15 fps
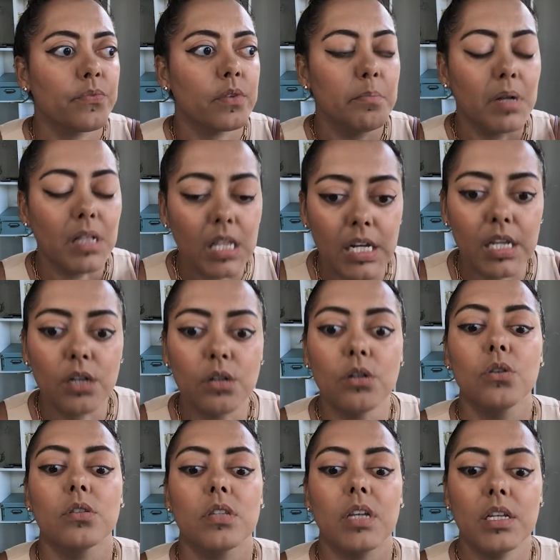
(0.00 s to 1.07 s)

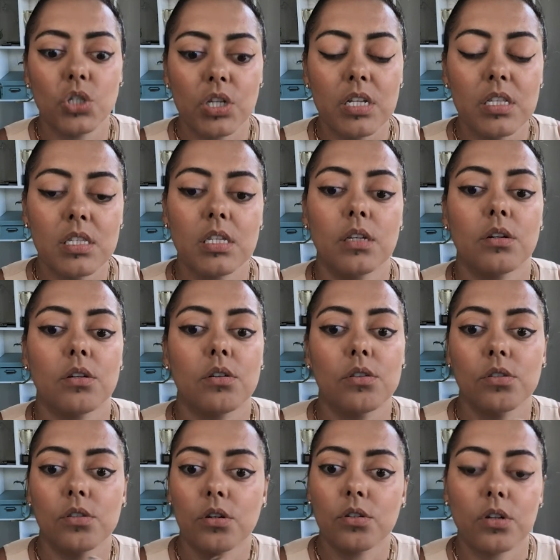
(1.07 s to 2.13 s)
millennials and Gen
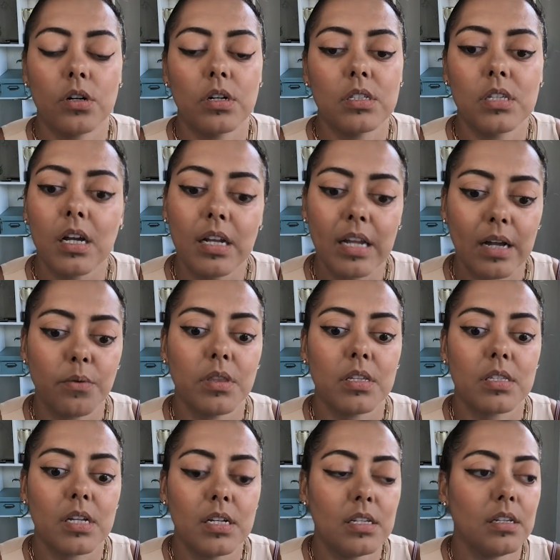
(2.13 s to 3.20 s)
Zers are starting to connect with
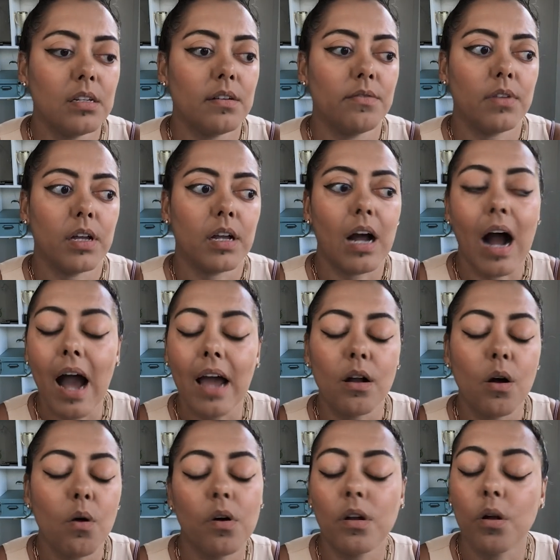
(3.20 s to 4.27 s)
this idea of like, I
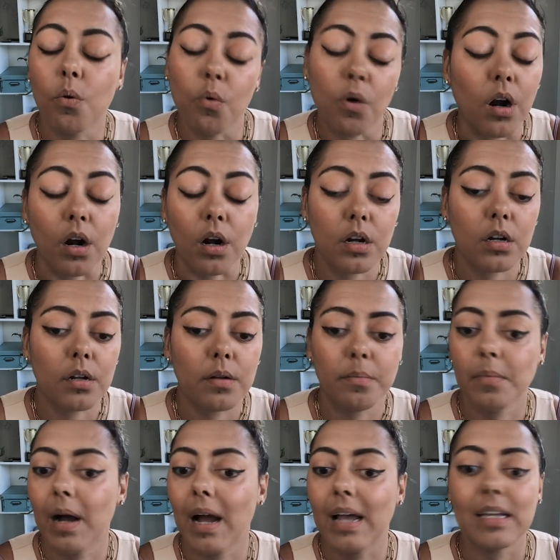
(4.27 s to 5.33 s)
don't want to work
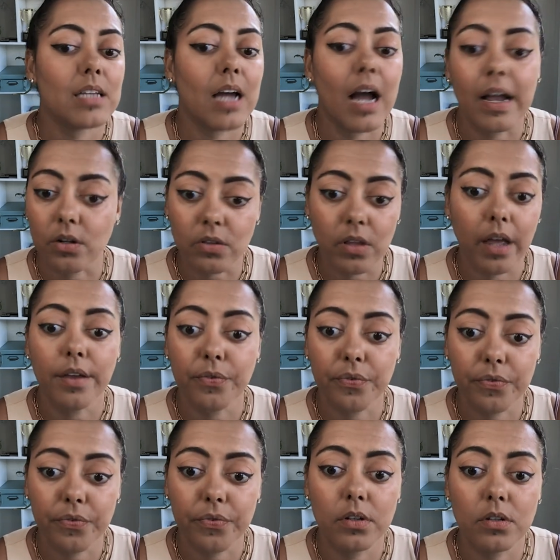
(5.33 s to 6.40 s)
my entire
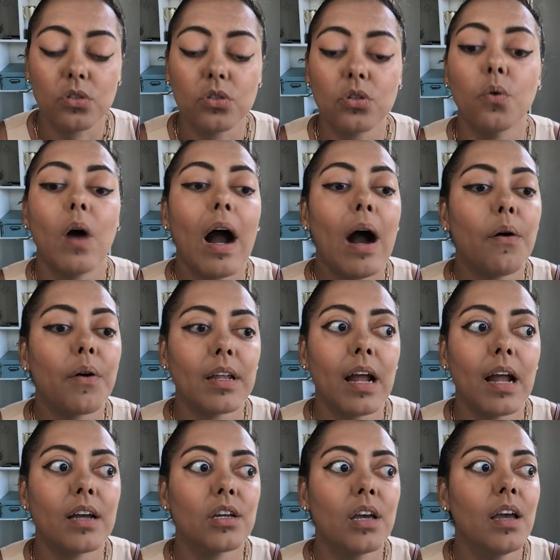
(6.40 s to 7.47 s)
life. So how can
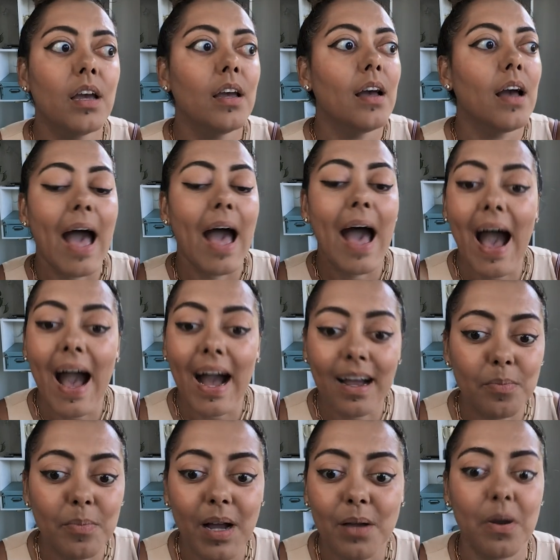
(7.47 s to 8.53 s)
I hack
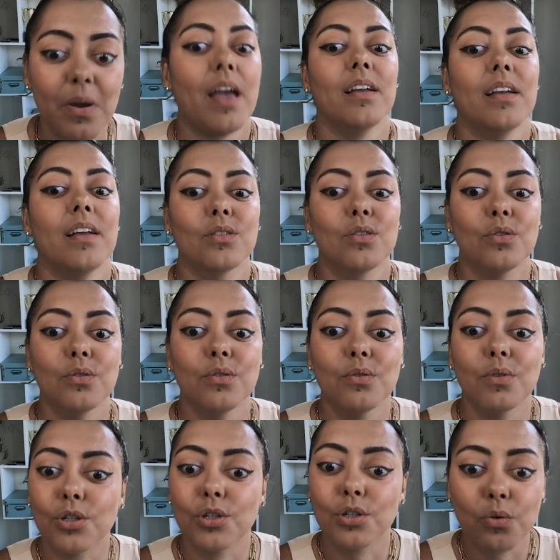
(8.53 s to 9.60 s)
my way to
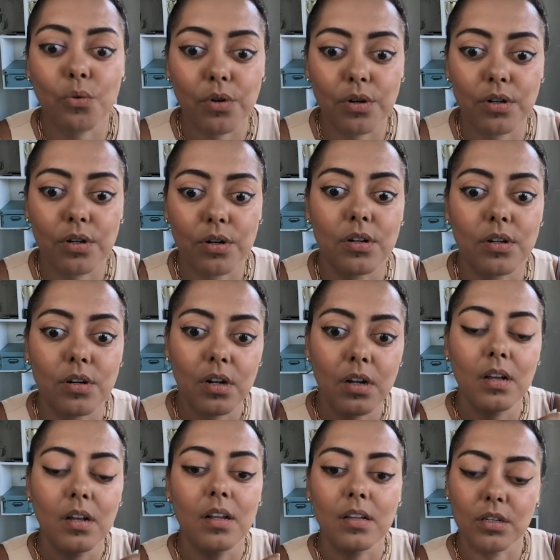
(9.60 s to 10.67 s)
a shorter,
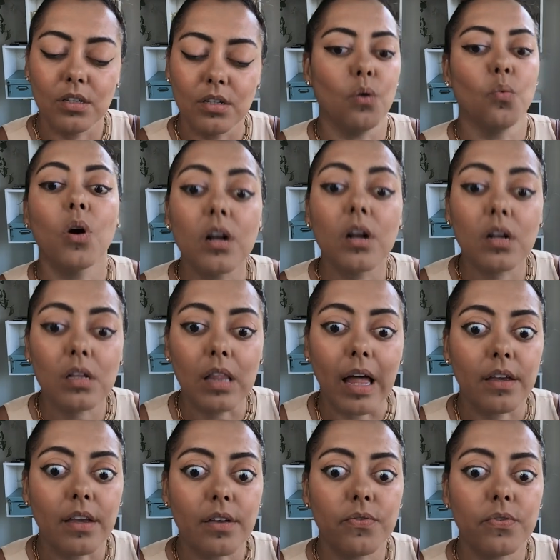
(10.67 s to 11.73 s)
you know, work
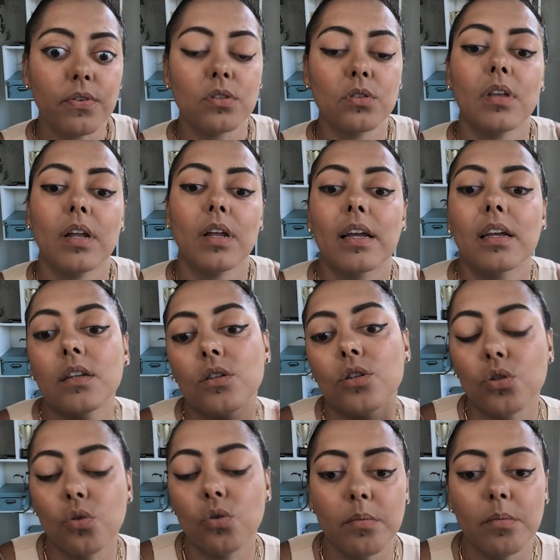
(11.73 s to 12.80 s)
life so that I can
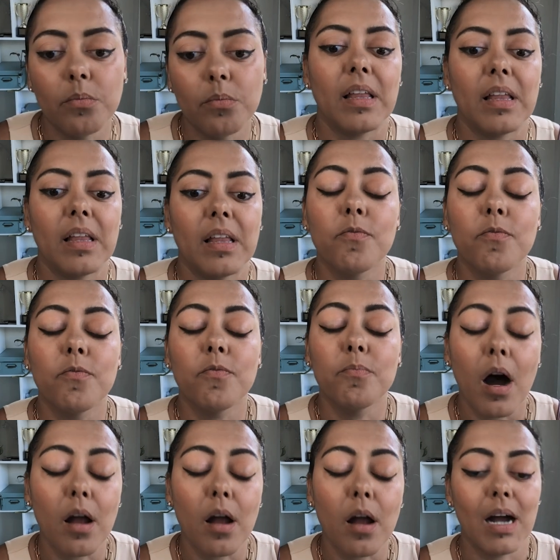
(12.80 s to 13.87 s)
enjoy more of my life
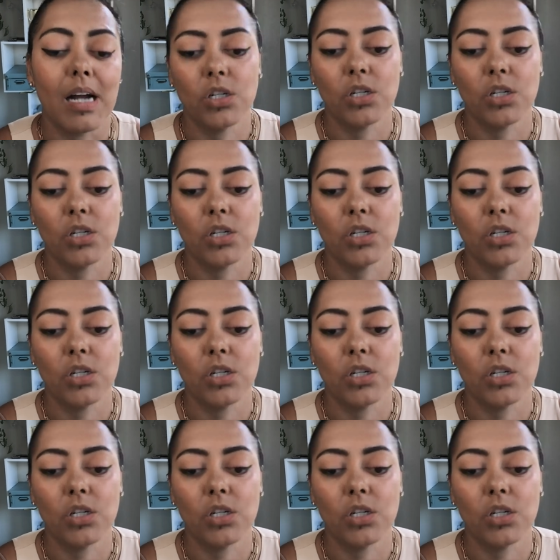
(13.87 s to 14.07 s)
on my